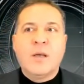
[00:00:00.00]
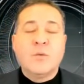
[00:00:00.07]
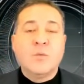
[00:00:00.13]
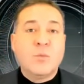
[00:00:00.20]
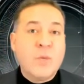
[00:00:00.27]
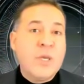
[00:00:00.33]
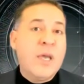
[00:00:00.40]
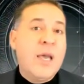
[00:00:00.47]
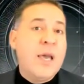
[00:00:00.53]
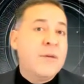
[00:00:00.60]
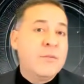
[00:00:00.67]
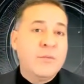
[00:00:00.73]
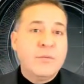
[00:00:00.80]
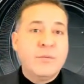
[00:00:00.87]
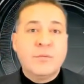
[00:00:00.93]
We
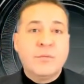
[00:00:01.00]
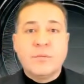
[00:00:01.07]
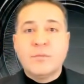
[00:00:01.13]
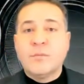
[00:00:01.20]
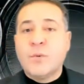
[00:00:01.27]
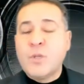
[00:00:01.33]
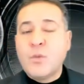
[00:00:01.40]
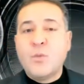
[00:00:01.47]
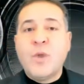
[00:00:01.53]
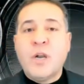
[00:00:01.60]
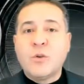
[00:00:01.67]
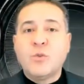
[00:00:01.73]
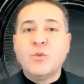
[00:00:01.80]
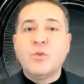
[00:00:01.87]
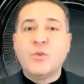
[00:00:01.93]
have what we
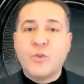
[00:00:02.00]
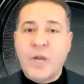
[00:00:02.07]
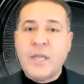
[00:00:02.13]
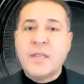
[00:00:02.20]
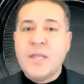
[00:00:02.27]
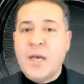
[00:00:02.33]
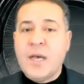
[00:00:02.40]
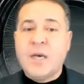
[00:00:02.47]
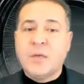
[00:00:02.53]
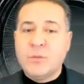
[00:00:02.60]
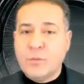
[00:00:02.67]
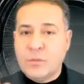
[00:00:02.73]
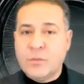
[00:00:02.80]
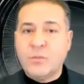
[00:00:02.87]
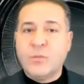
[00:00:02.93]
are doing right now
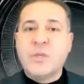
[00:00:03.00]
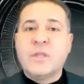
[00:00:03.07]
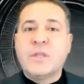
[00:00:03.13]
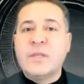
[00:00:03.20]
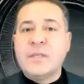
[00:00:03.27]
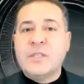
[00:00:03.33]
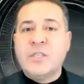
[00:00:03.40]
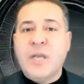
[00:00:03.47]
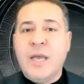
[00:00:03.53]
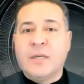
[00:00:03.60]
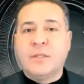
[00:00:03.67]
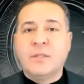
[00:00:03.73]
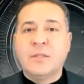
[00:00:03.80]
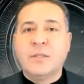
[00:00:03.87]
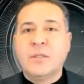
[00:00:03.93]
with this
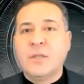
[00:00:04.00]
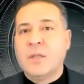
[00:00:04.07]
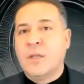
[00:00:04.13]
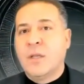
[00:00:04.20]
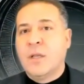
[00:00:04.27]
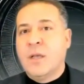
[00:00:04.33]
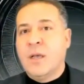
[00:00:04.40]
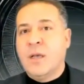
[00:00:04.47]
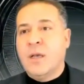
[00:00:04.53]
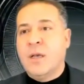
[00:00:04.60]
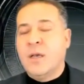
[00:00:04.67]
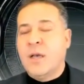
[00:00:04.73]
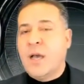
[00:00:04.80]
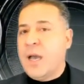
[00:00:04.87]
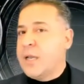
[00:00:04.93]
channel.
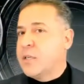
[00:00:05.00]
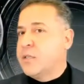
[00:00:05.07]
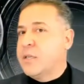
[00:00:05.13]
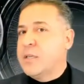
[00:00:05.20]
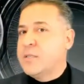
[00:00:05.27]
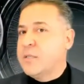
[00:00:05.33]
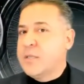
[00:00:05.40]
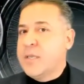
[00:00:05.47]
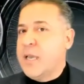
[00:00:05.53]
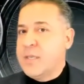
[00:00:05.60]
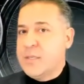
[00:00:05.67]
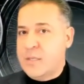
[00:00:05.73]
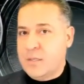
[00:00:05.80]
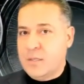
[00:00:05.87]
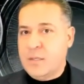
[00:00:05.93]
I could easily
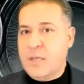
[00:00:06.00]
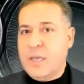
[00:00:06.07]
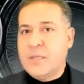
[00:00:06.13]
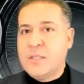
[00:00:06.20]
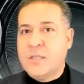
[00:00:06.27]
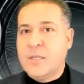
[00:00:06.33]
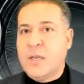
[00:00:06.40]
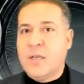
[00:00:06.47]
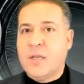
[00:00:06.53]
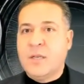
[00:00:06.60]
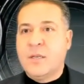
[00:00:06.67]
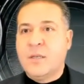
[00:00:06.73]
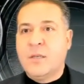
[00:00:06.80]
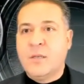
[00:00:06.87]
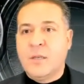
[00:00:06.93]
cancel today's
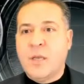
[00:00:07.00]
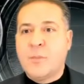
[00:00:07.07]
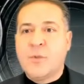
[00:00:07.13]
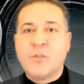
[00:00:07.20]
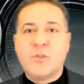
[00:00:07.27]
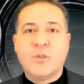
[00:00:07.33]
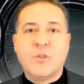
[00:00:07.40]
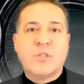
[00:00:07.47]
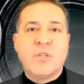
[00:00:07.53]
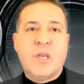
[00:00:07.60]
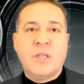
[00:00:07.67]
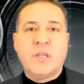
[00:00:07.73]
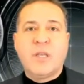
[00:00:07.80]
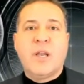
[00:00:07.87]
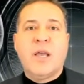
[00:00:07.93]
episode
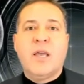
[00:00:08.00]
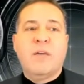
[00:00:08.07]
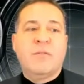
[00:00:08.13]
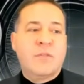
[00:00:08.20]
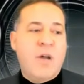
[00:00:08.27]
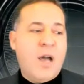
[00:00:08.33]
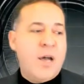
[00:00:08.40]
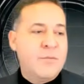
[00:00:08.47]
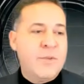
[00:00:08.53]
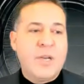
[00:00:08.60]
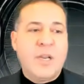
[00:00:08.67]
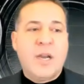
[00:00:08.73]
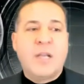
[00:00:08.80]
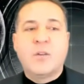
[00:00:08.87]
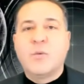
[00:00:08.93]
saying that I have cough and
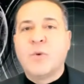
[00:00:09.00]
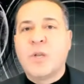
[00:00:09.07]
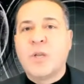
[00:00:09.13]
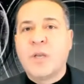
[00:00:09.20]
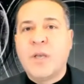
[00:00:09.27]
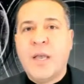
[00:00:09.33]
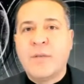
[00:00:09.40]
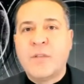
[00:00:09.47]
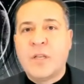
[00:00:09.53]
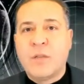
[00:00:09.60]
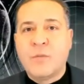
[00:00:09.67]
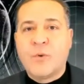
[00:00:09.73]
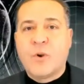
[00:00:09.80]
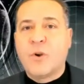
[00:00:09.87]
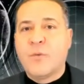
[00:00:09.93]
I don't want to have that
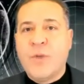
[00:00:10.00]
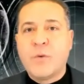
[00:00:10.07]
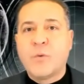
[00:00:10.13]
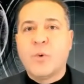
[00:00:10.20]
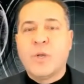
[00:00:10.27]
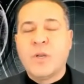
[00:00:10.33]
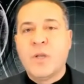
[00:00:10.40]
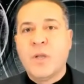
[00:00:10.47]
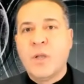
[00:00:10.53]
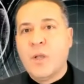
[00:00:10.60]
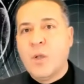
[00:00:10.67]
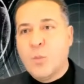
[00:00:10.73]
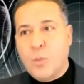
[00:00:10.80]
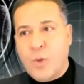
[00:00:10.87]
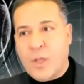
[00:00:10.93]
in front of everyone.
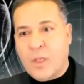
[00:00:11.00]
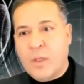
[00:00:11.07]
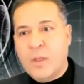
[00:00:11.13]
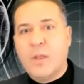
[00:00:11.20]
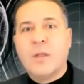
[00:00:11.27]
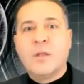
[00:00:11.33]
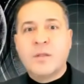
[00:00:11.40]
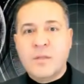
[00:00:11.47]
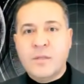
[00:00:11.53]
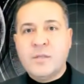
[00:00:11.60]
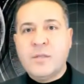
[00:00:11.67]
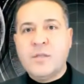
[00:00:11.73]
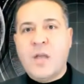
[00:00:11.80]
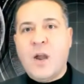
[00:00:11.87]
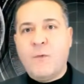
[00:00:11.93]
But this
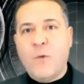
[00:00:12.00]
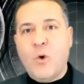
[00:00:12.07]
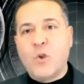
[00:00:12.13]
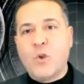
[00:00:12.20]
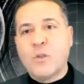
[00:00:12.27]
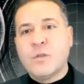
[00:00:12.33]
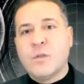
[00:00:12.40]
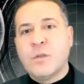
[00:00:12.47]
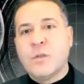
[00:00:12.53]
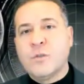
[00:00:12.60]
is our voice.